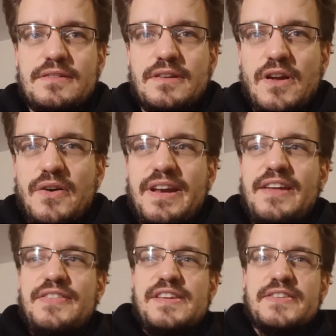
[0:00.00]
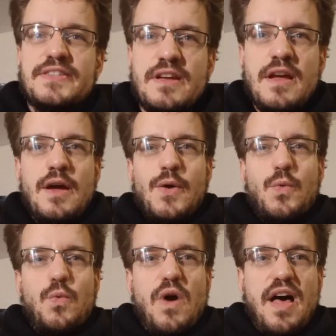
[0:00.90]
You know, not this
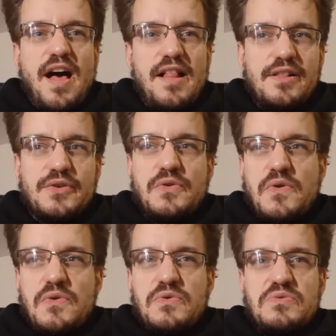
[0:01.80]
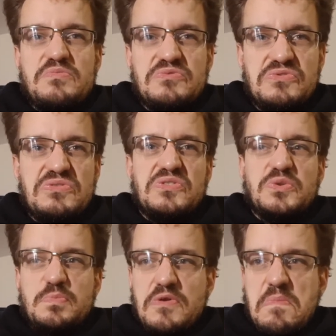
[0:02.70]
well-groomed,
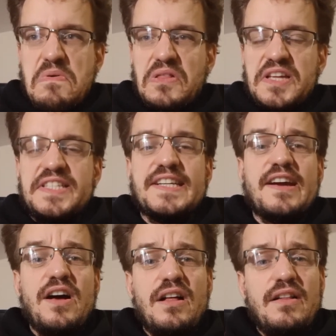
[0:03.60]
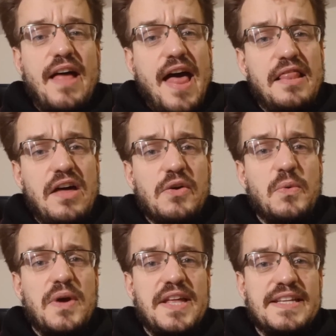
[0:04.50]
super political,
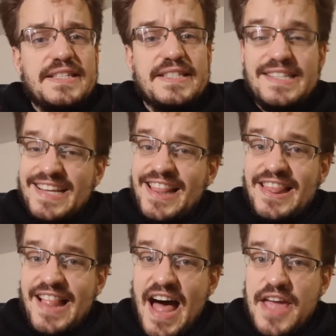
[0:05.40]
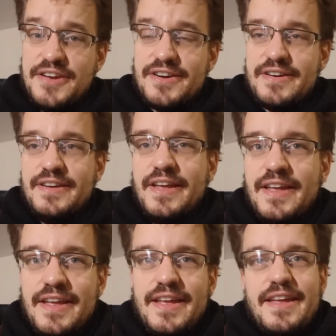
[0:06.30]
eloquent liar.
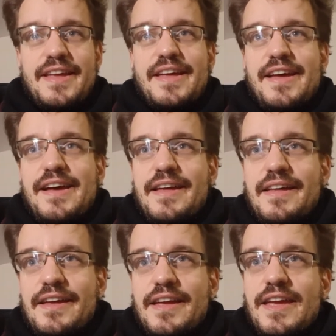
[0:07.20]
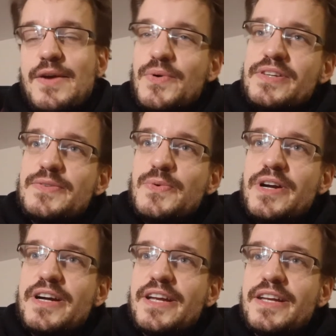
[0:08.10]
He was a
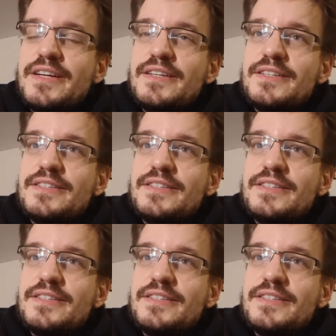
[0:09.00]
very